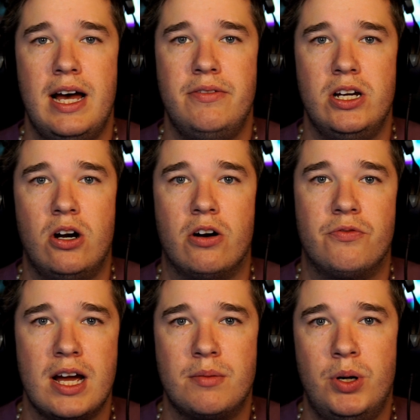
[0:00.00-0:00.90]
there you
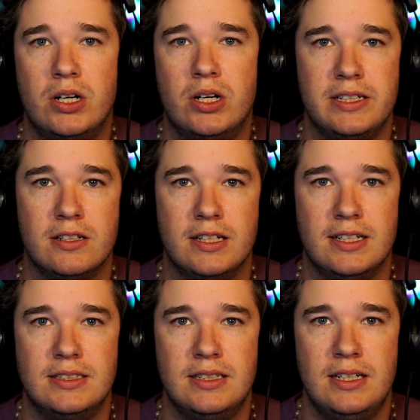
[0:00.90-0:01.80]
have it, our
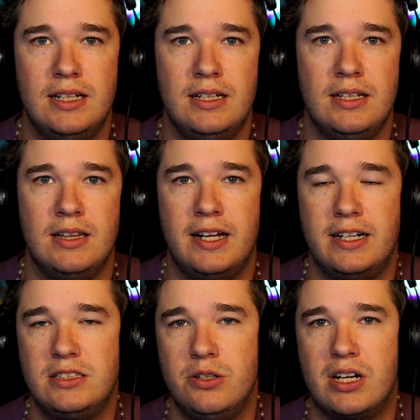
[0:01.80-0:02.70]
Fragpunk tier list.
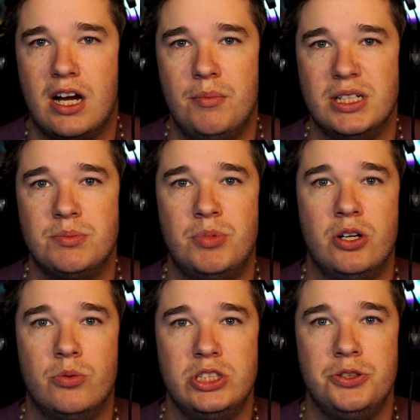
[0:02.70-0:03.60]
Let us know in the
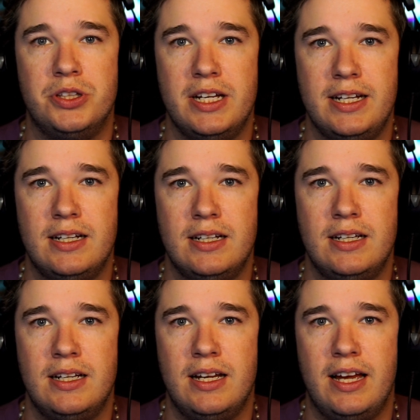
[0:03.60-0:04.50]
comments below what you
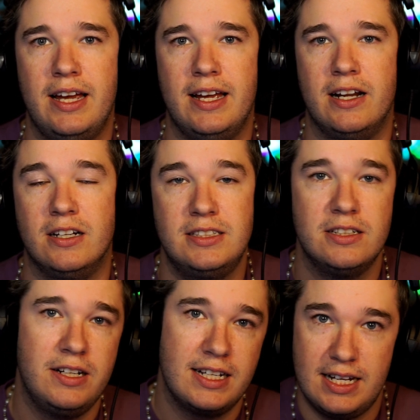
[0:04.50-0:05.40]
think.
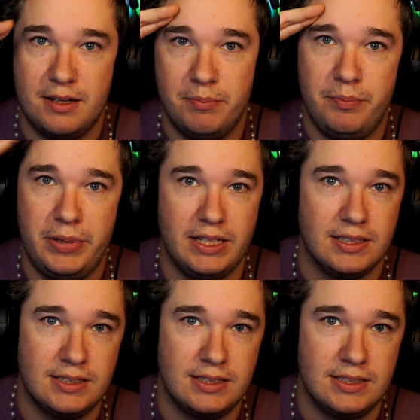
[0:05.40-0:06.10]
And until next time,